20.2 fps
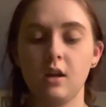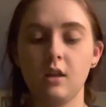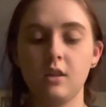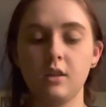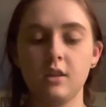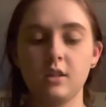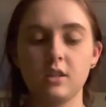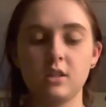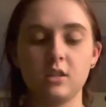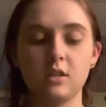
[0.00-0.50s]

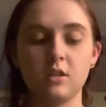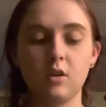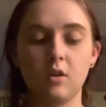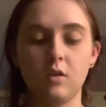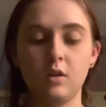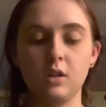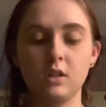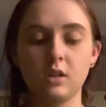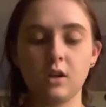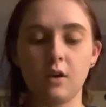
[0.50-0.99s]
This
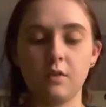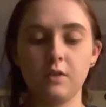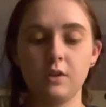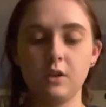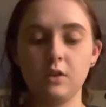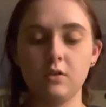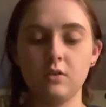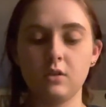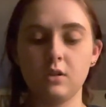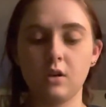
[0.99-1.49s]
stone is often
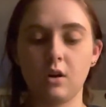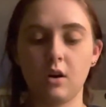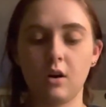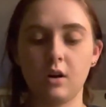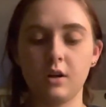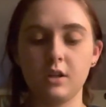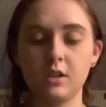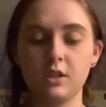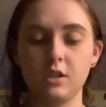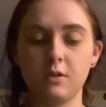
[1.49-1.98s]
used to
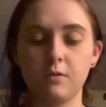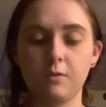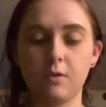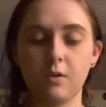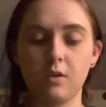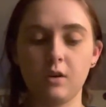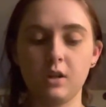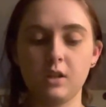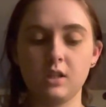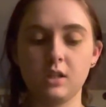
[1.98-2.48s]
harness your
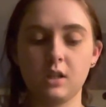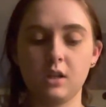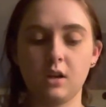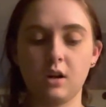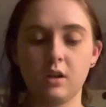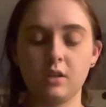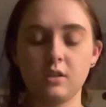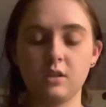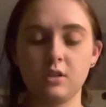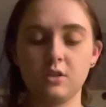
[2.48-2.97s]
focus and
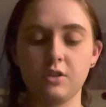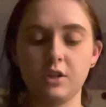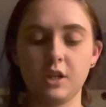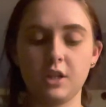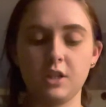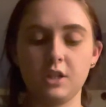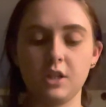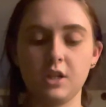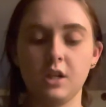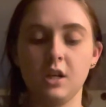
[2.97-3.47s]

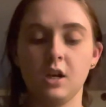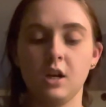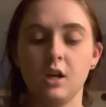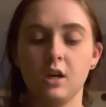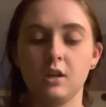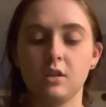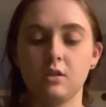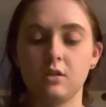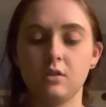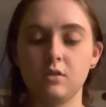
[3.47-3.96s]
concentration.
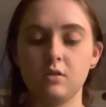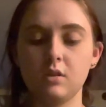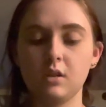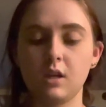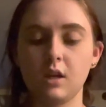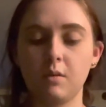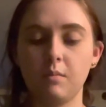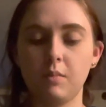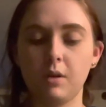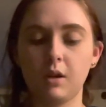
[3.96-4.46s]
Students
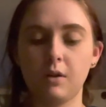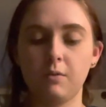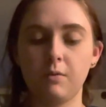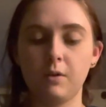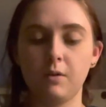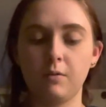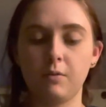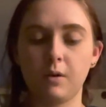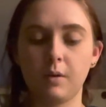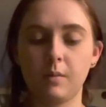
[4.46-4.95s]
can
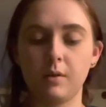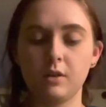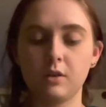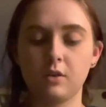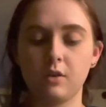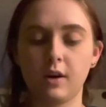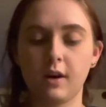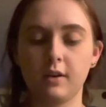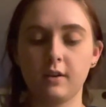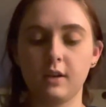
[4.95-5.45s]
benefit from its
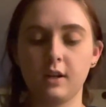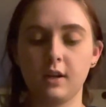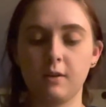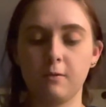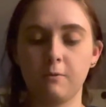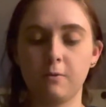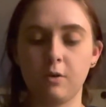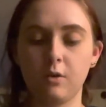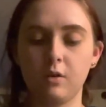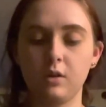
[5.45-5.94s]
grounding and
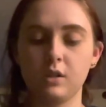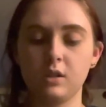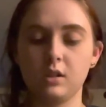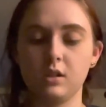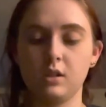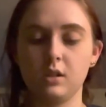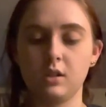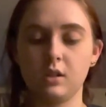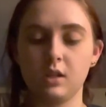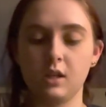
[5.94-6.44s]

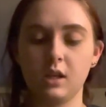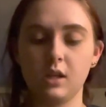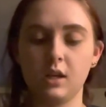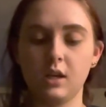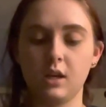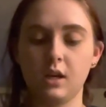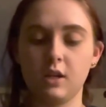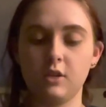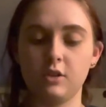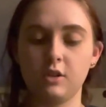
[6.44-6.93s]
focusing
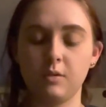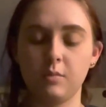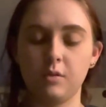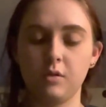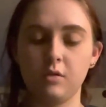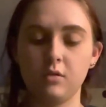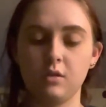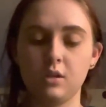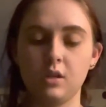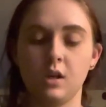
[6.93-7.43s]

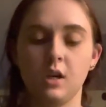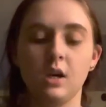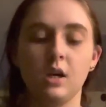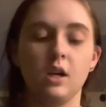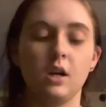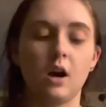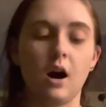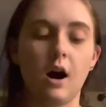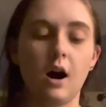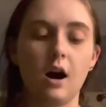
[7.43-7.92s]
attributes.
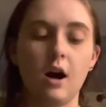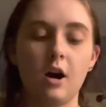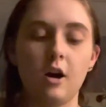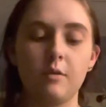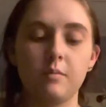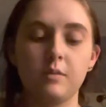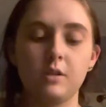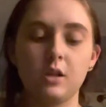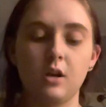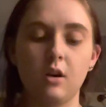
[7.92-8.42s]

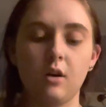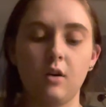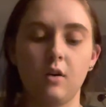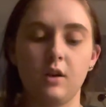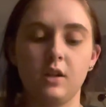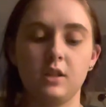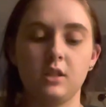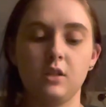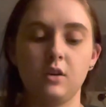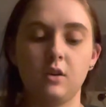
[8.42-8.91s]
Um, so
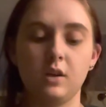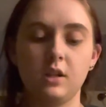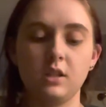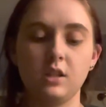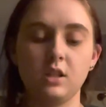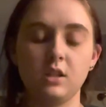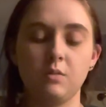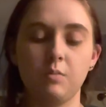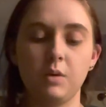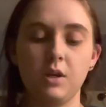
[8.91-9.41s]
it's known as
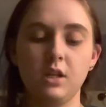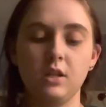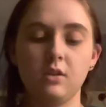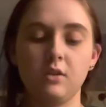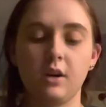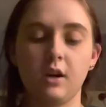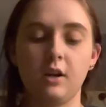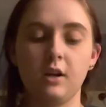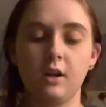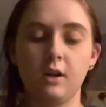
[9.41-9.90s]
its peace,
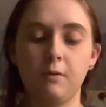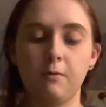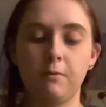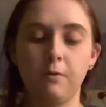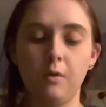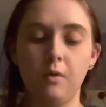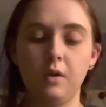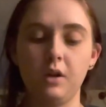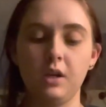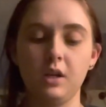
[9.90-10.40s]
grounding, and
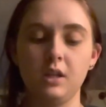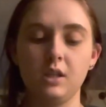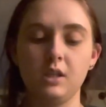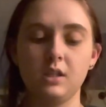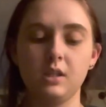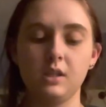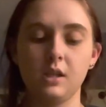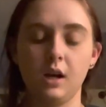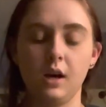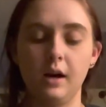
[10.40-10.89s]
focus.